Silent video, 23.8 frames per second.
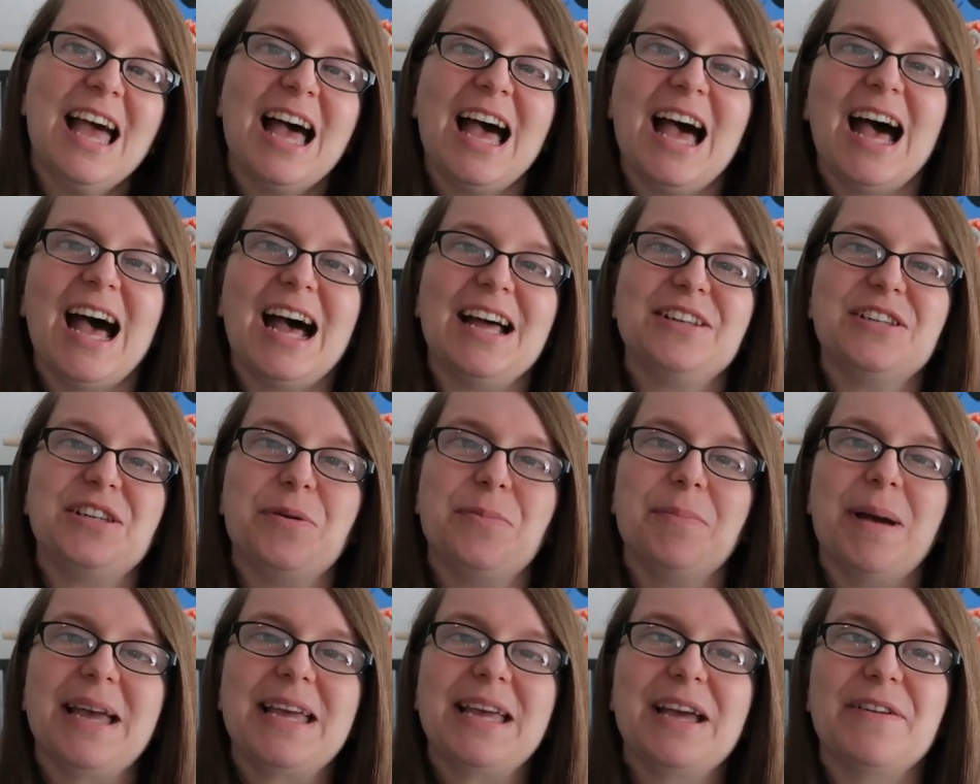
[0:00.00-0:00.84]
And you
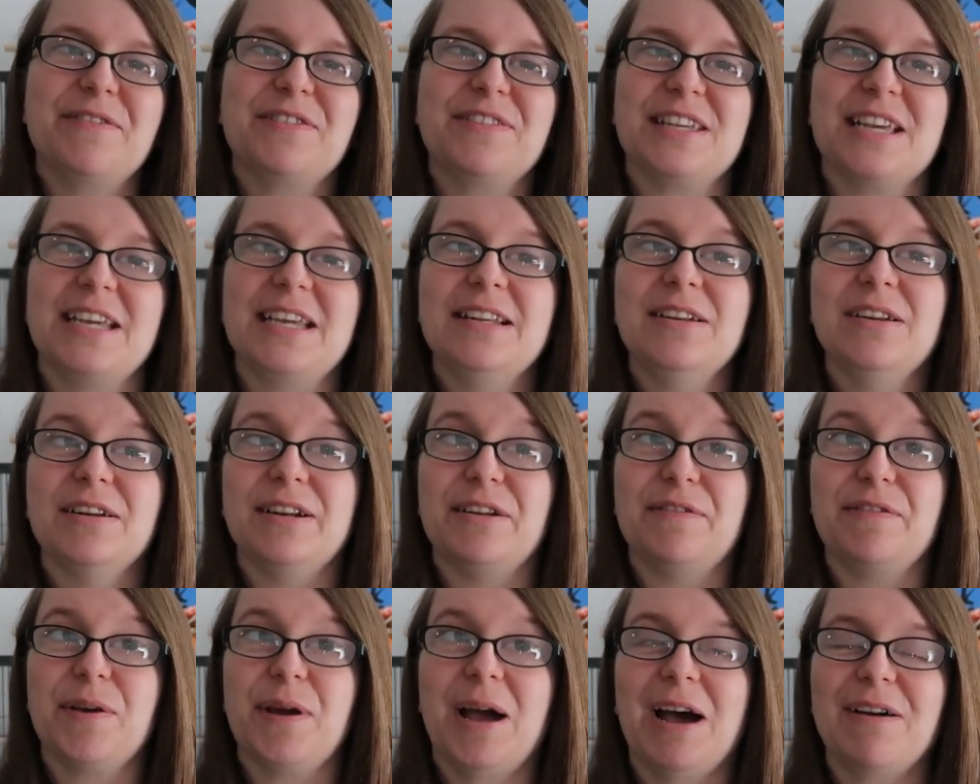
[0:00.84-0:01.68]
may have seen, and
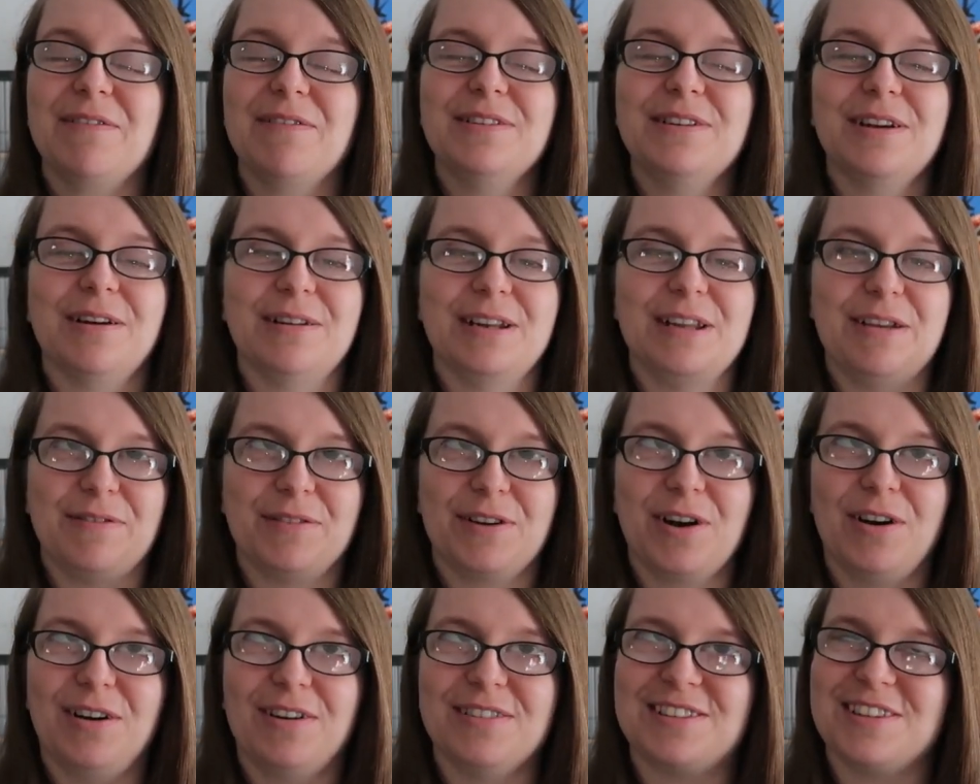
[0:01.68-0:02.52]
if you haven't, I'll leave a
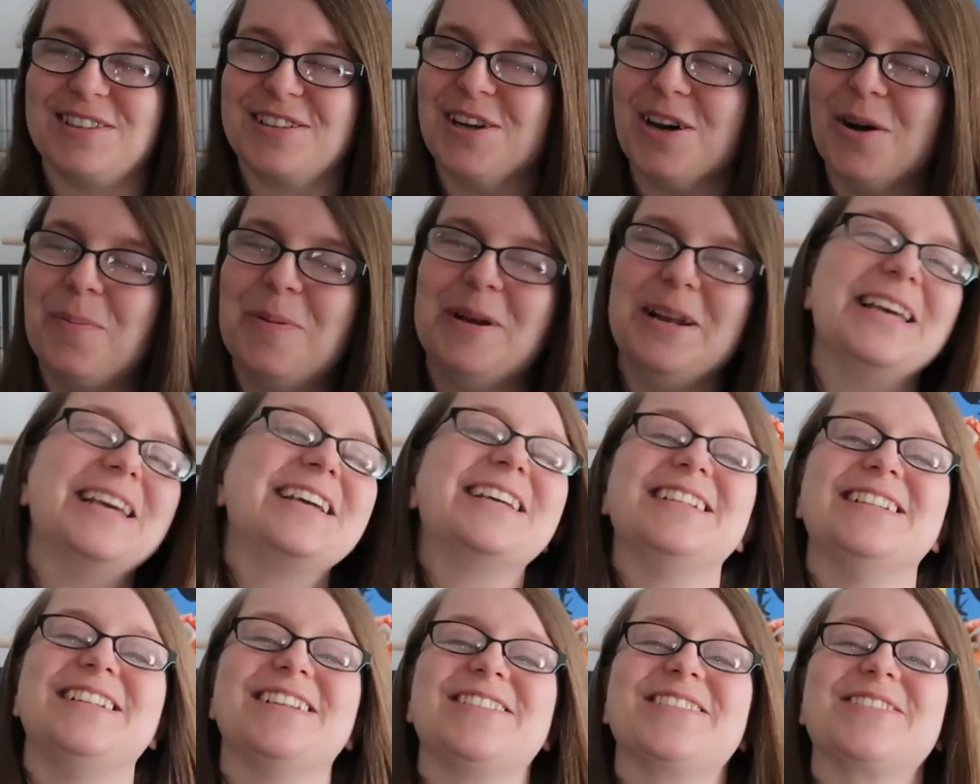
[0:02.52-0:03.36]
card at the top and link
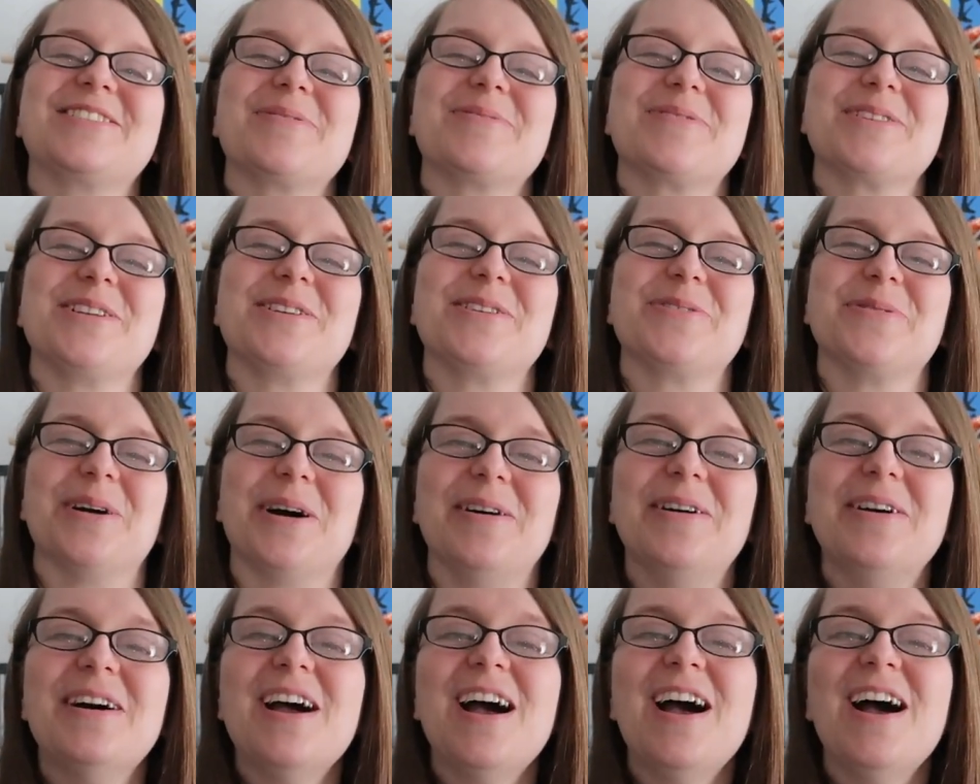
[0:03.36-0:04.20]
in the description as
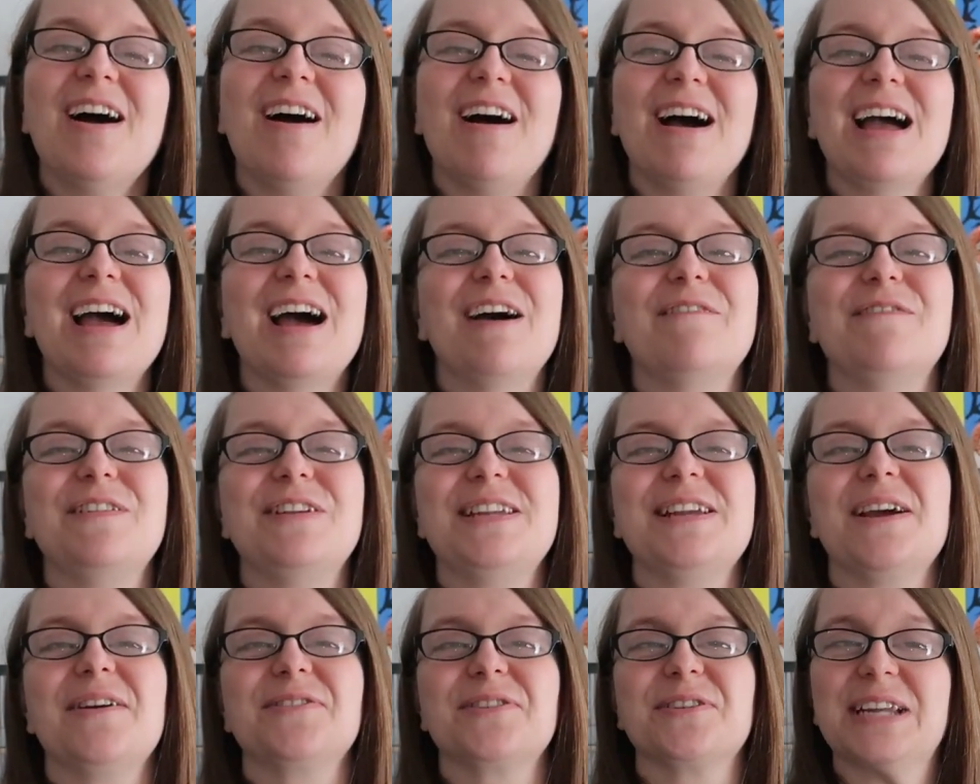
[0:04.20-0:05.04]
well. I have
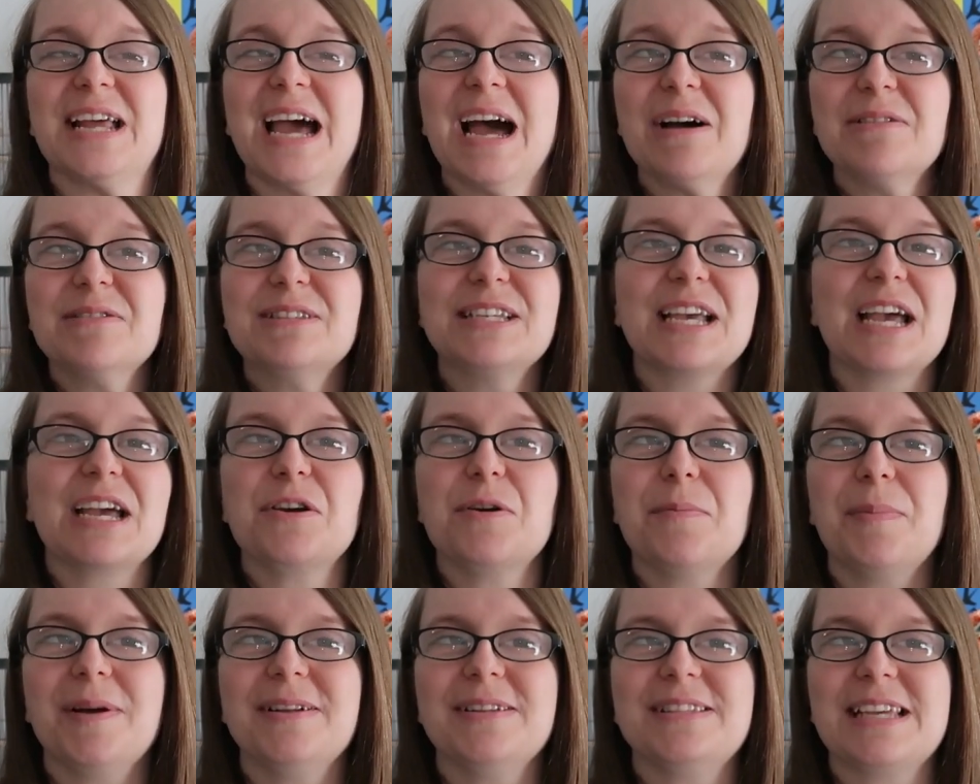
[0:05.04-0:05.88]
videos on how to get
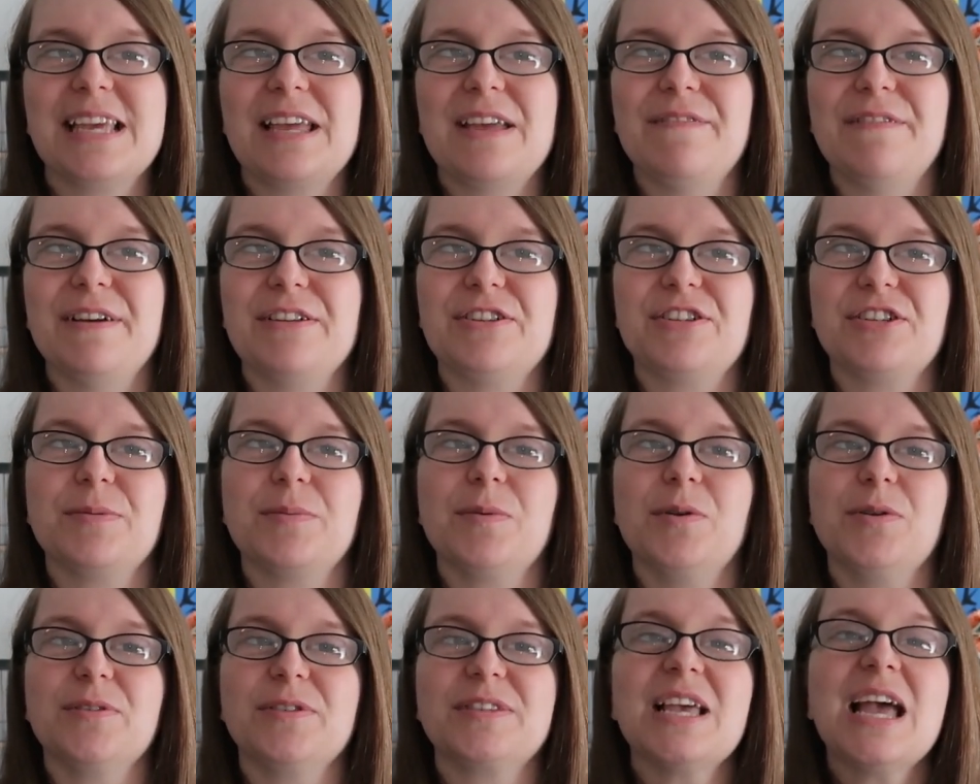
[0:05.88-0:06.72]
your bird to eat
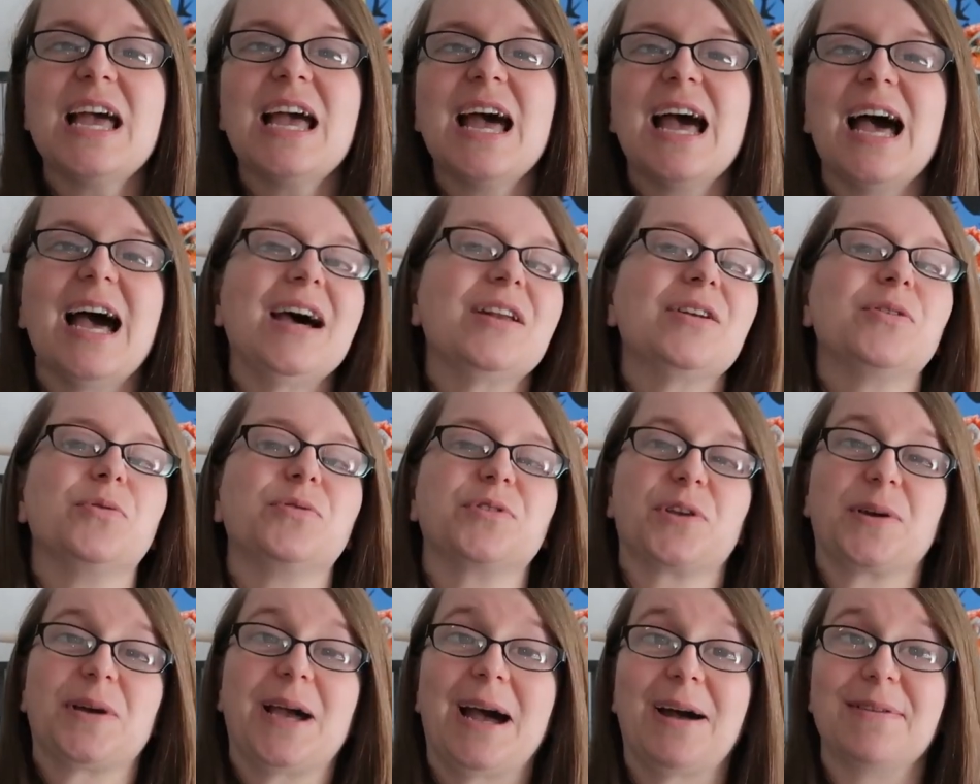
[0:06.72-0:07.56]
vegetables and
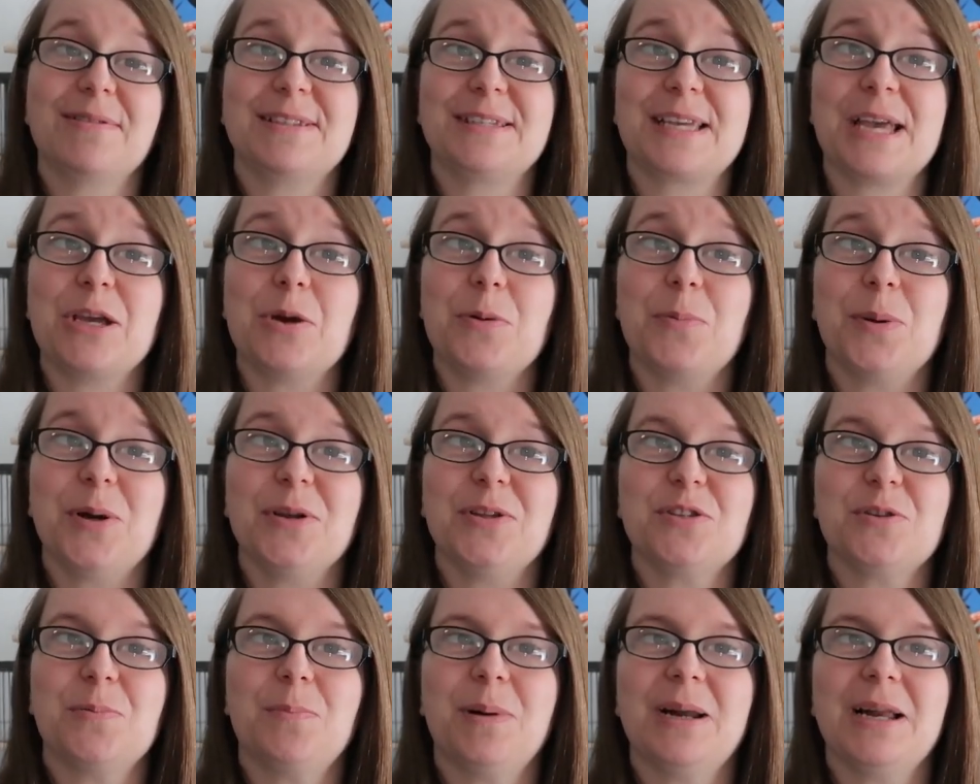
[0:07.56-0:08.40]
also how to get your
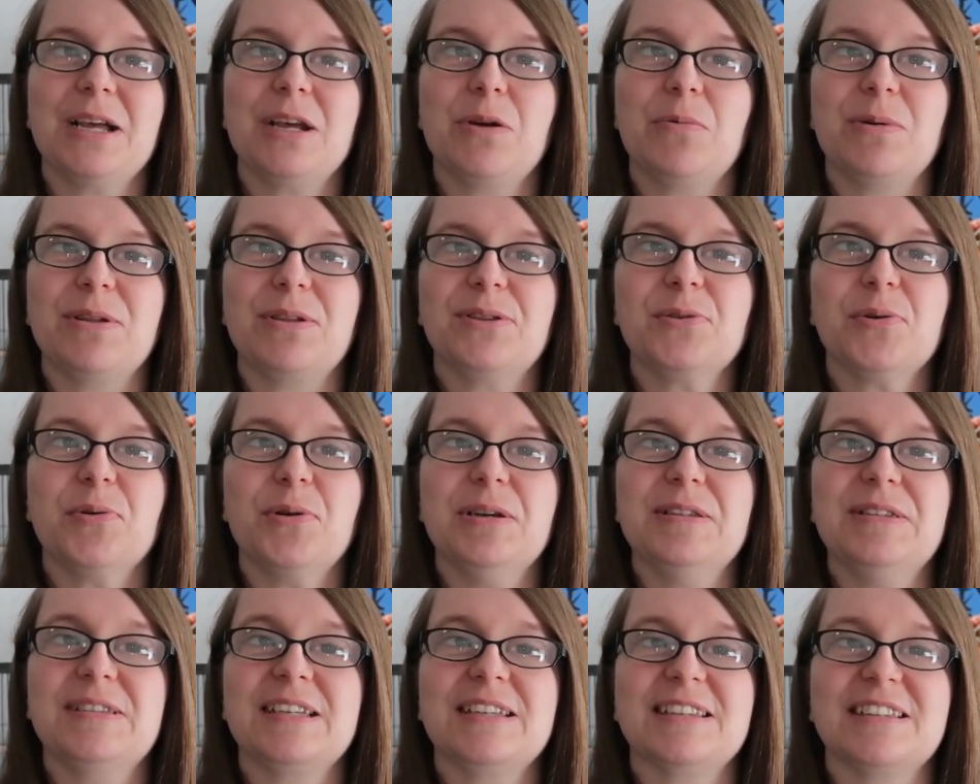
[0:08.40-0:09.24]
bird to play with
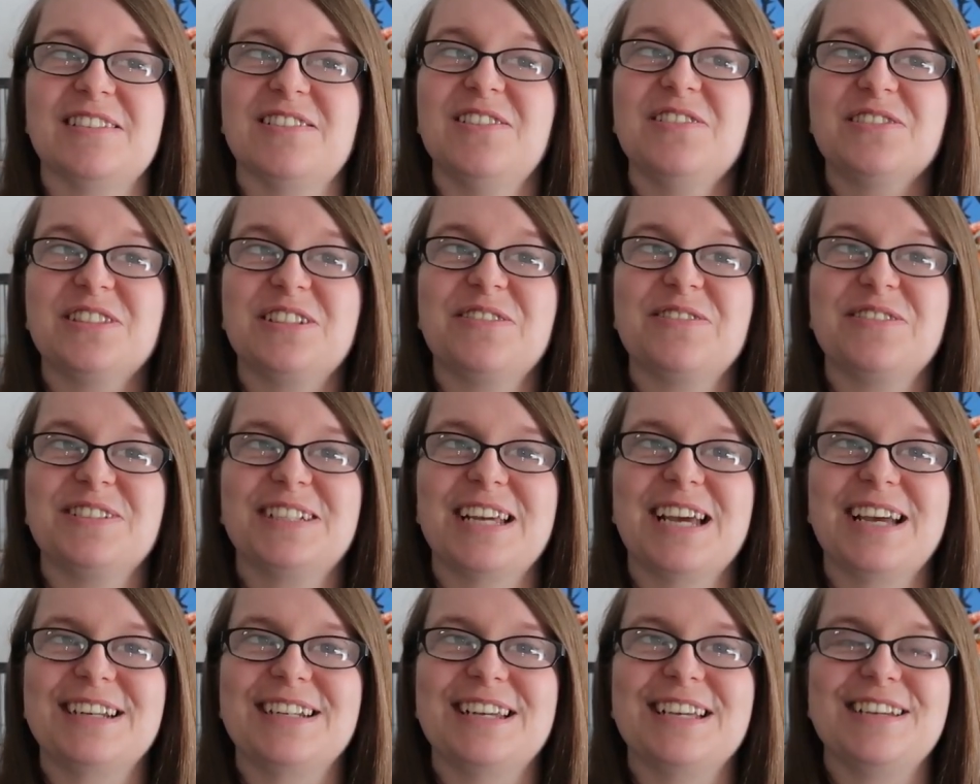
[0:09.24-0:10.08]
toys, because there's lots of different
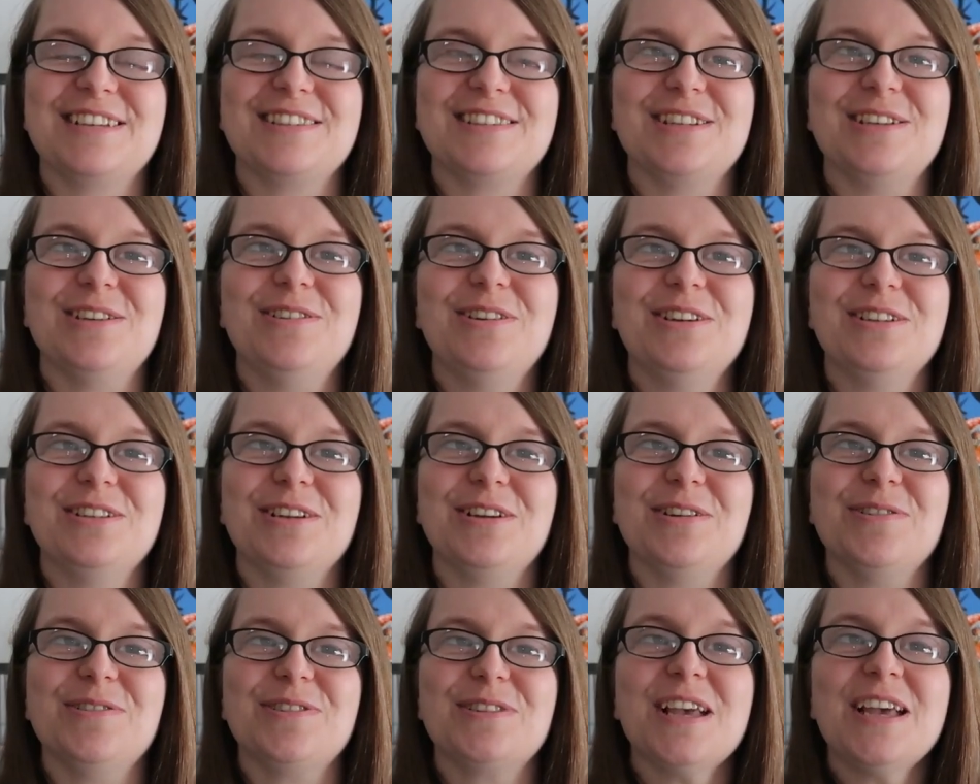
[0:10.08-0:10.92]
techniques that you can
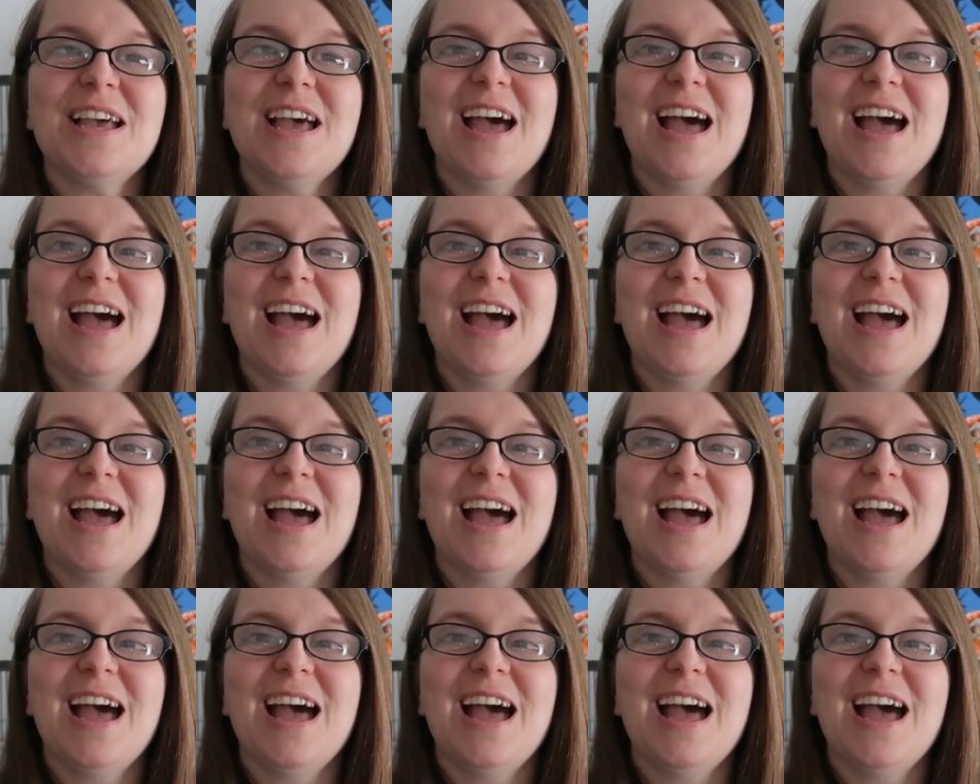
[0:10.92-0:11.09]
use.